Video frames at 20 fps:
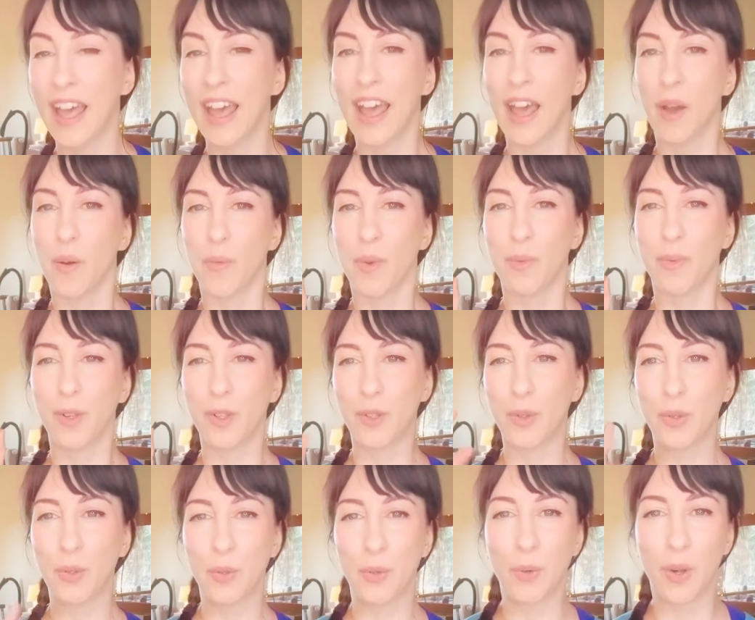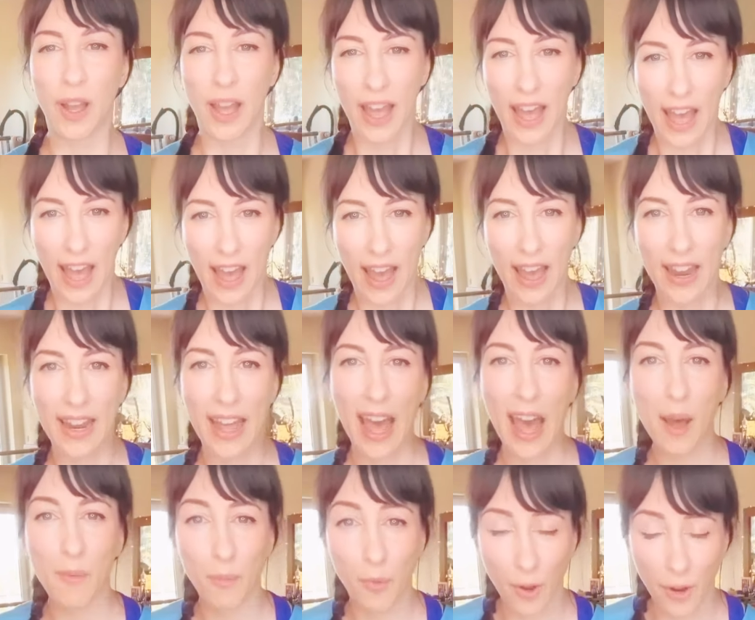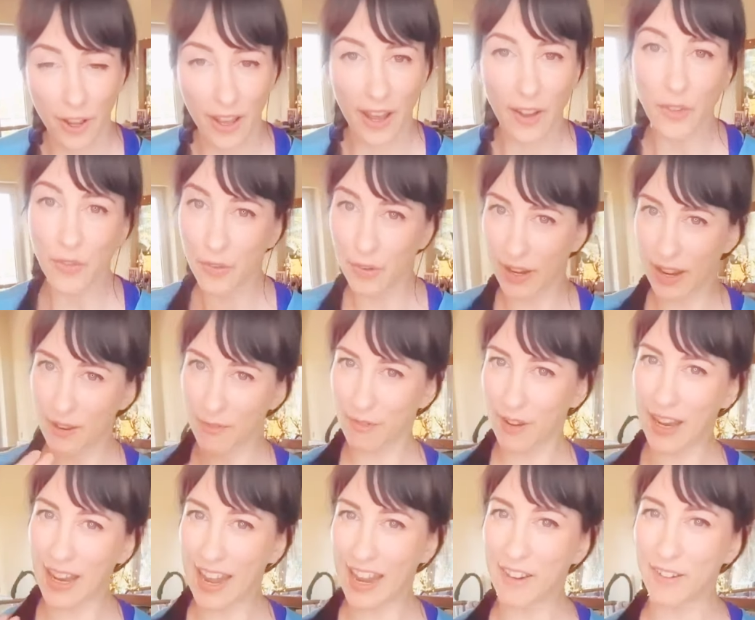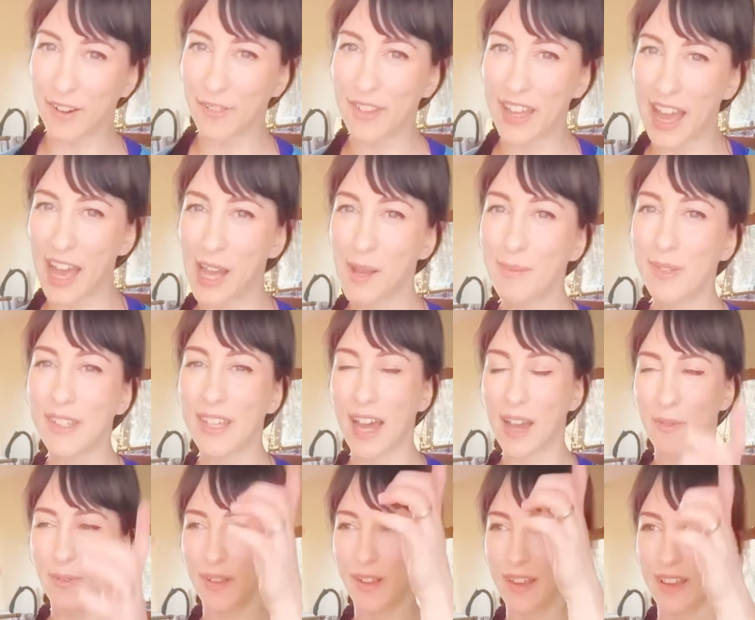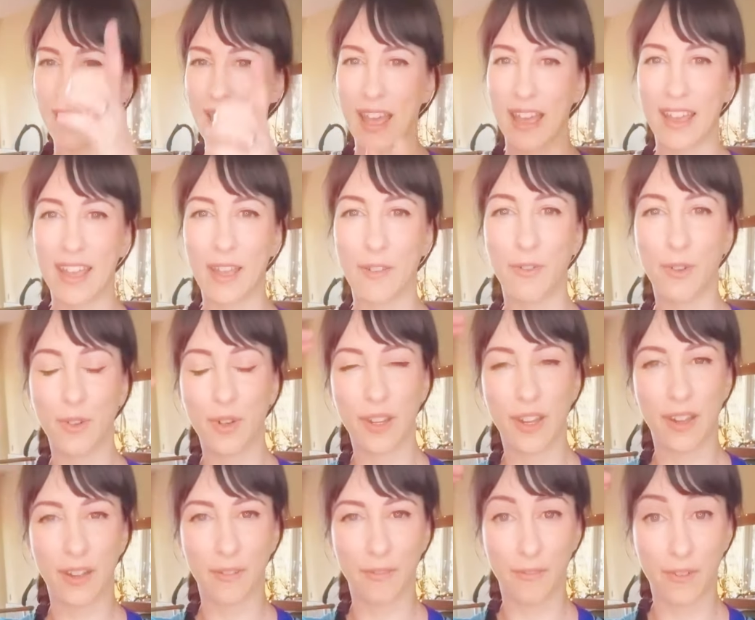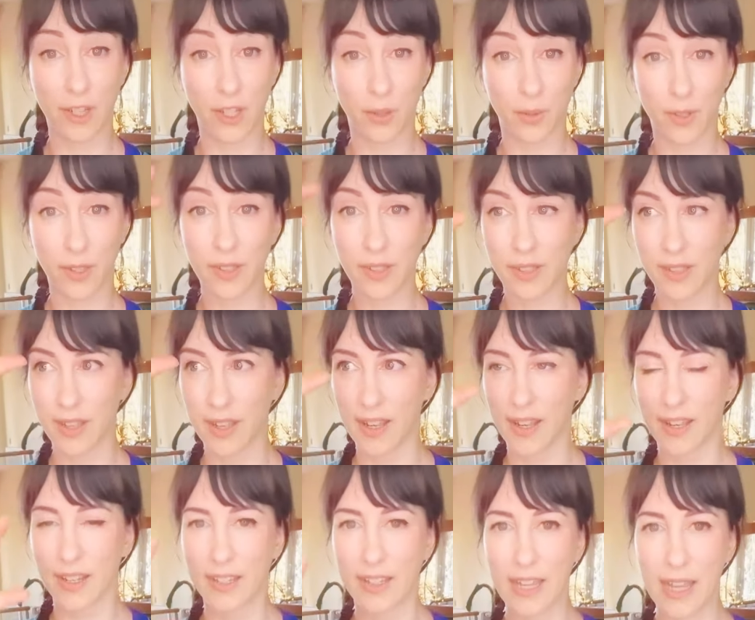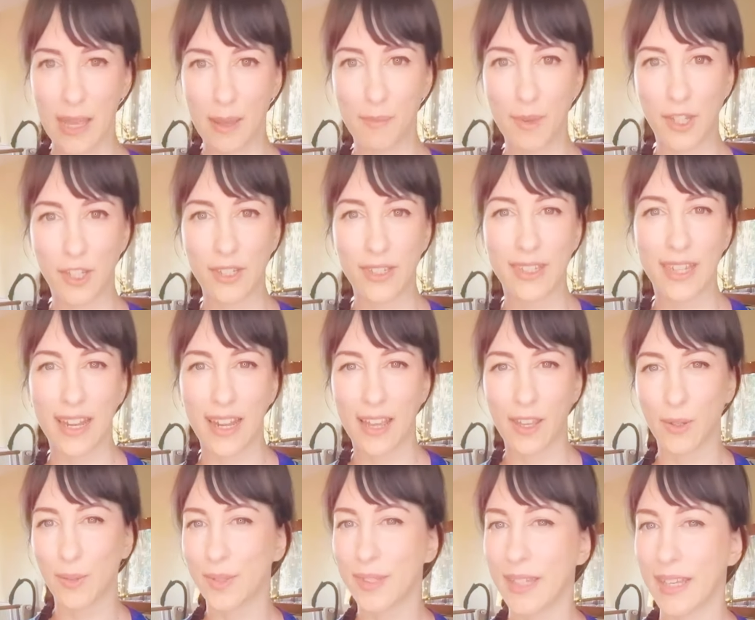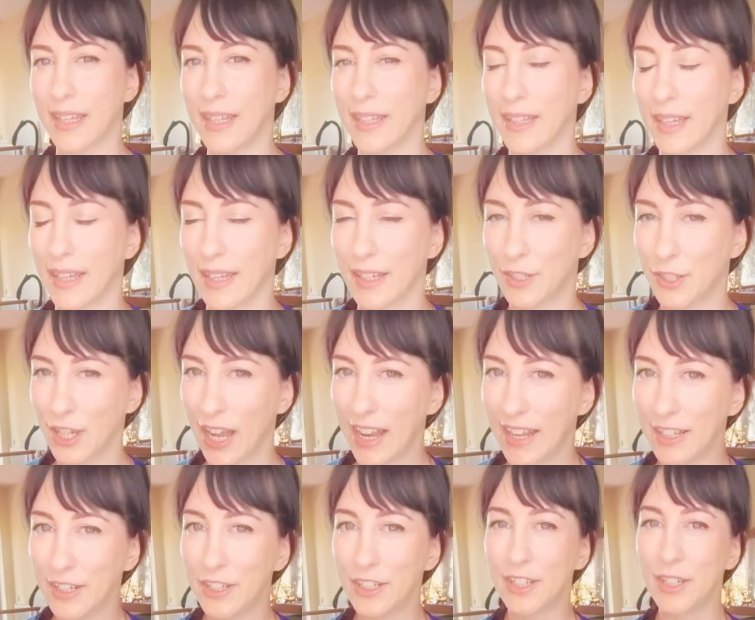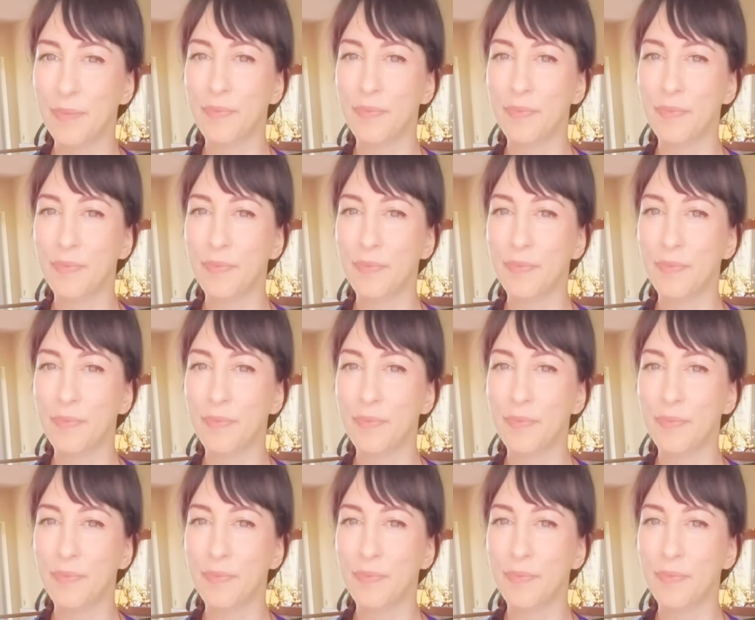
We will do an ab workout for every layer of the abs. I will give you the visuals, the images that I used in the challenge.